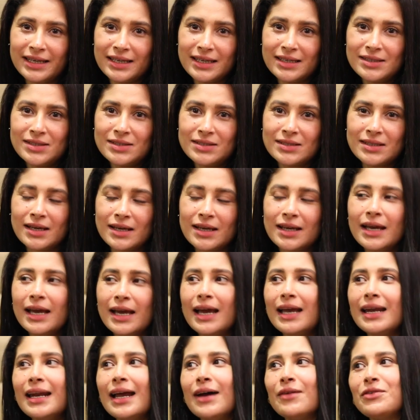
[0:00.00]
days,
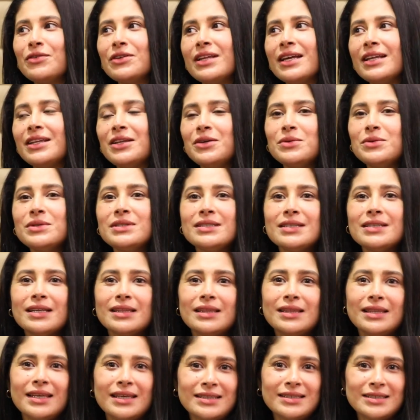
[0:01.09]
and after that there was
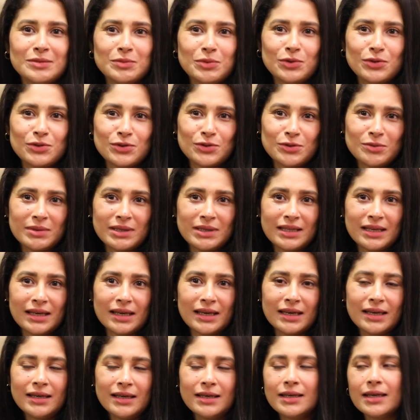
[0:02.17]
nothing supposed to be
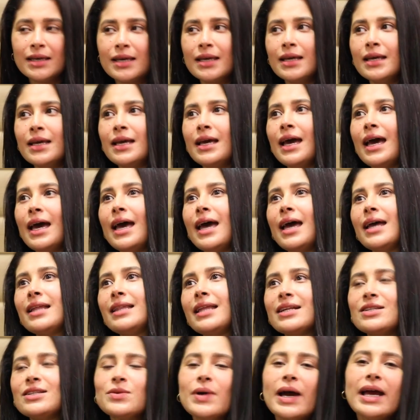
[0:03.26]
there,
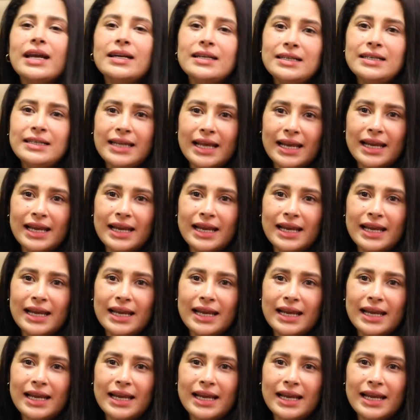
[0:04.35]
and that's why I didn't